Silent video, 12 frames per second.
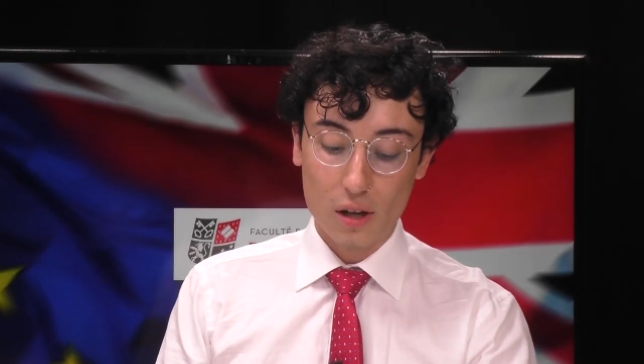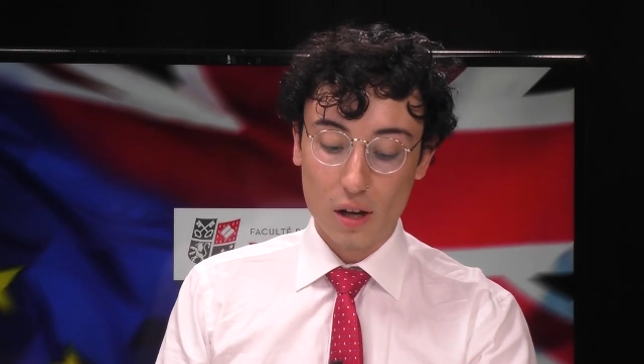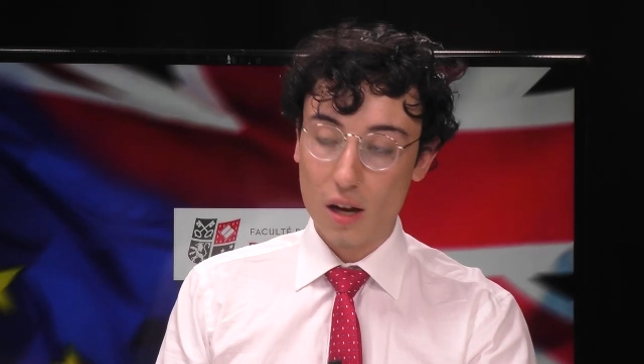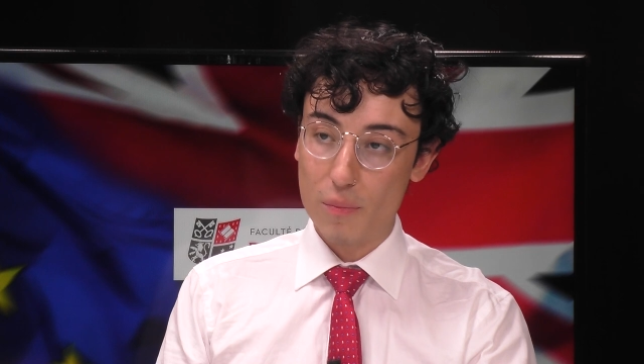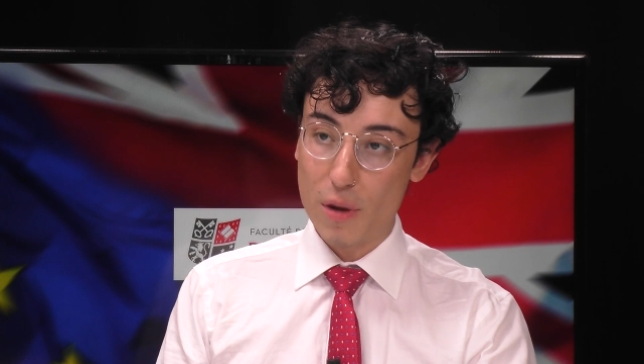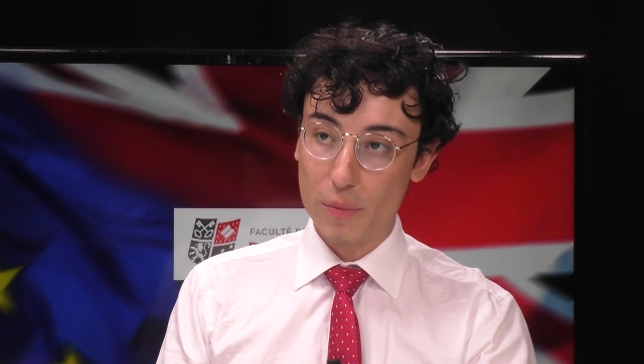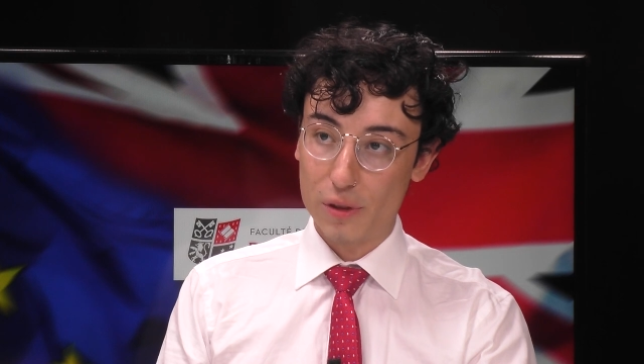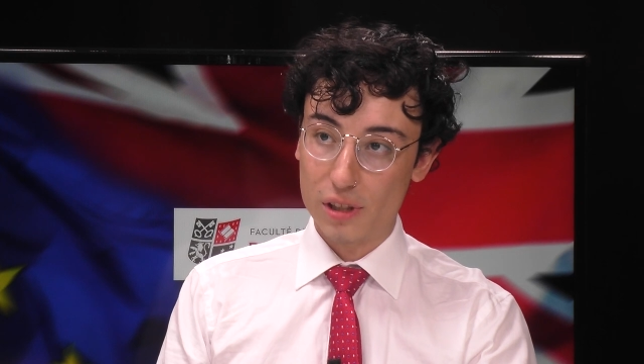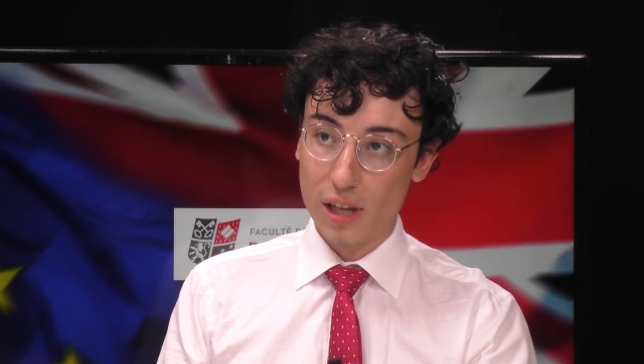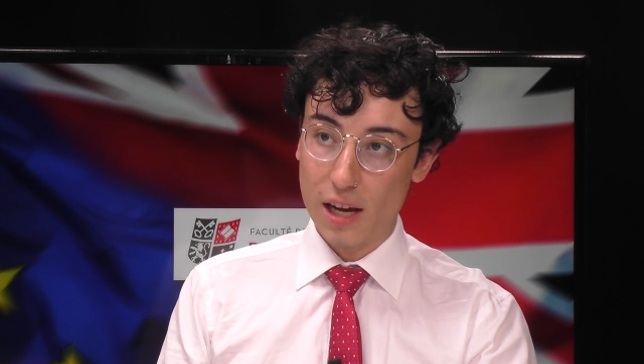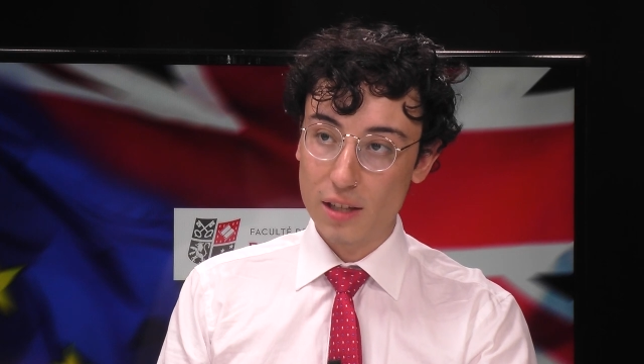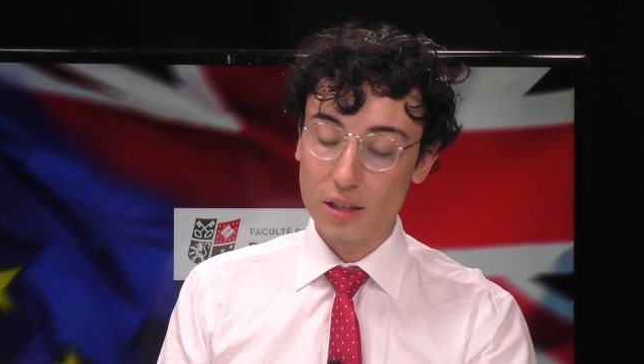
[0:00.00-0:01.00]
member
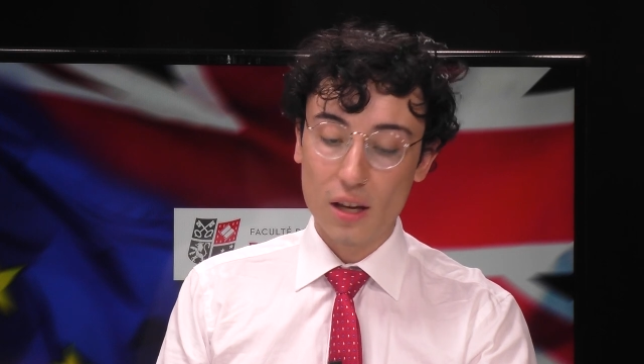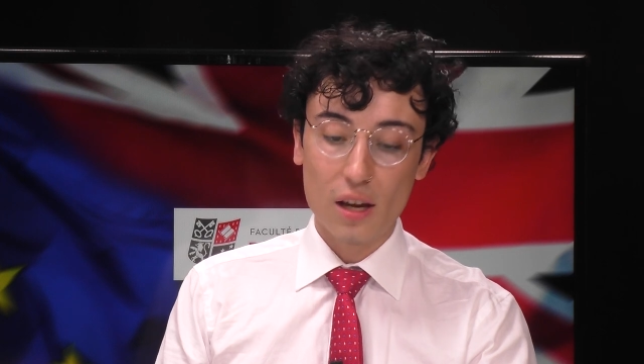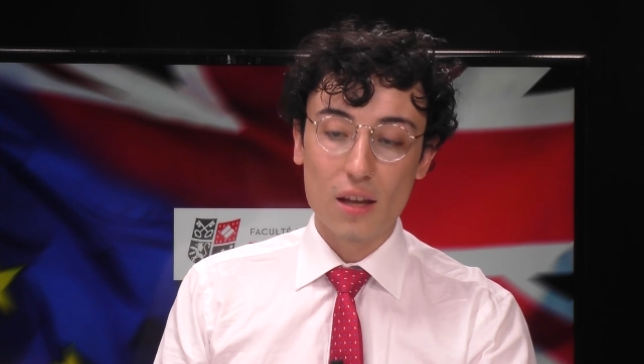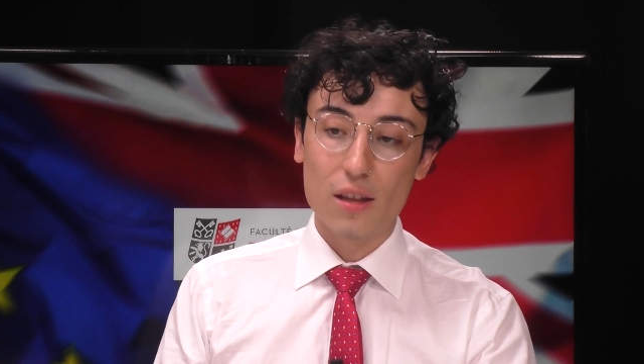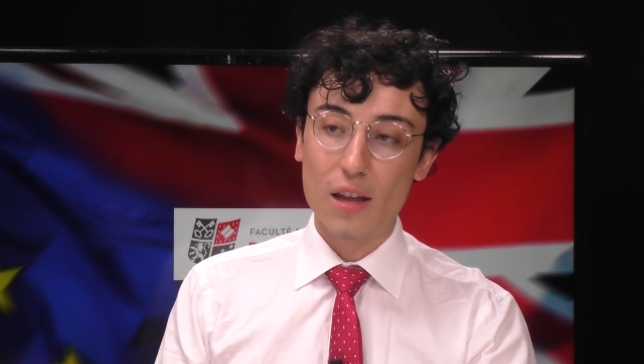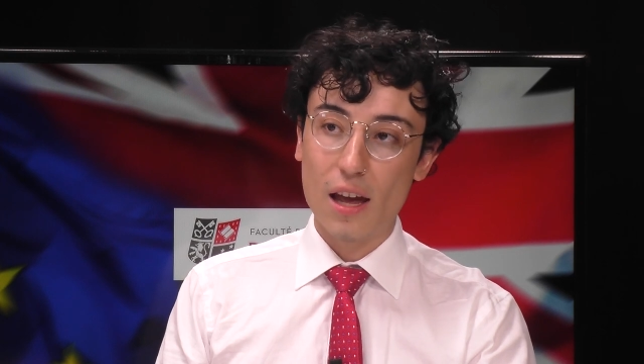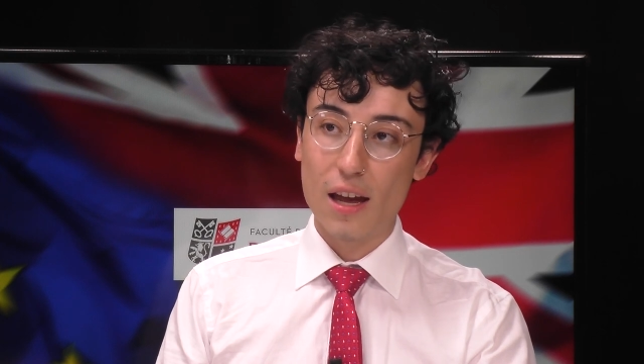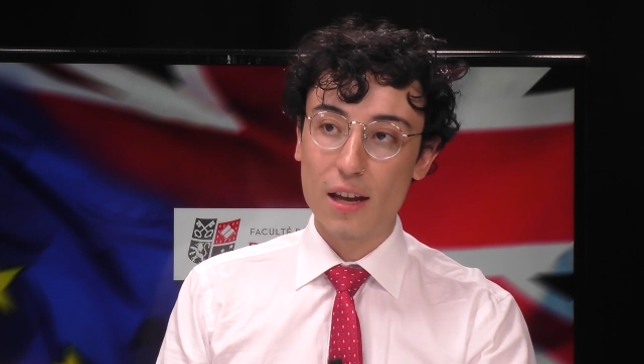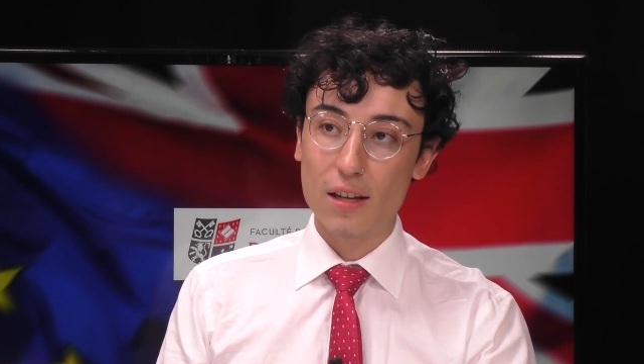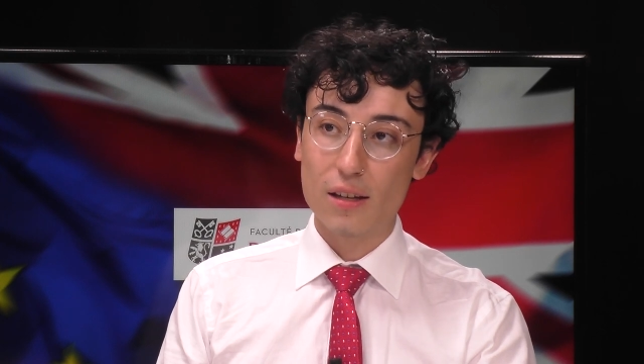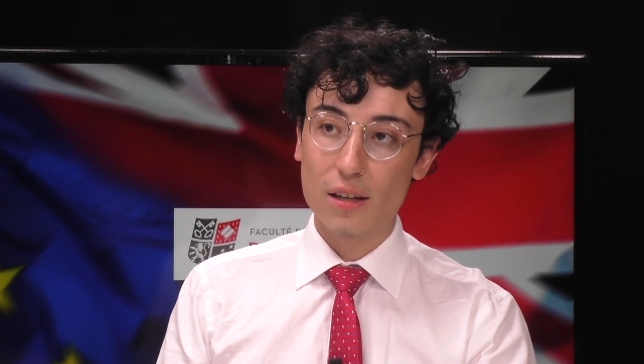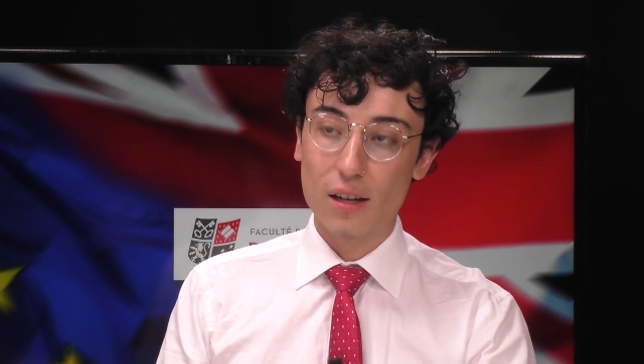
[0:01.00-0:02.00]
state,
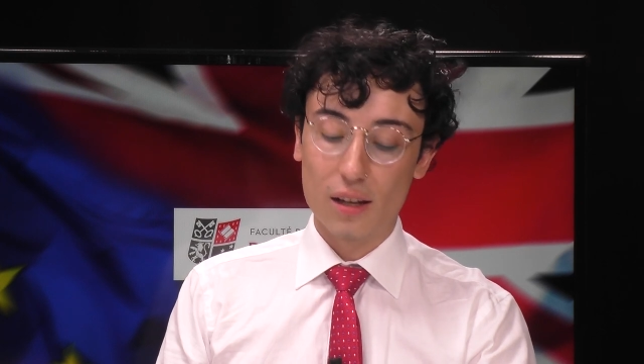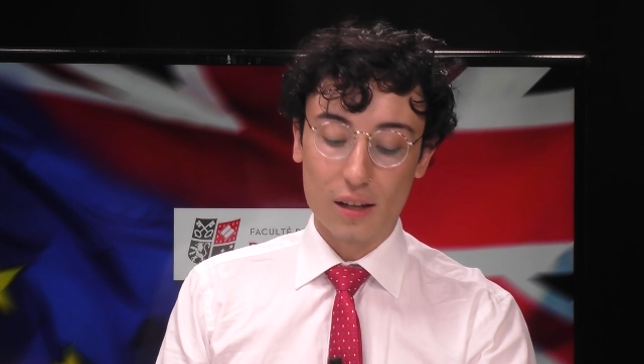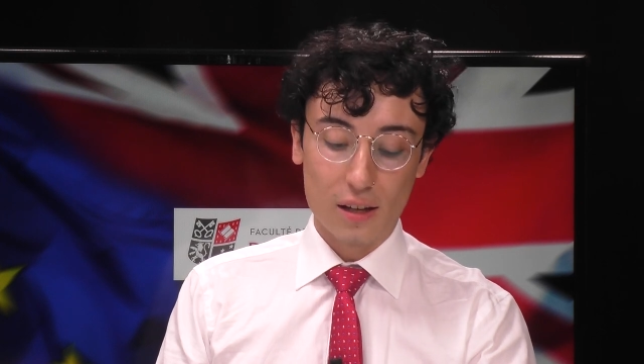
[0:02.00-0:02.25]
then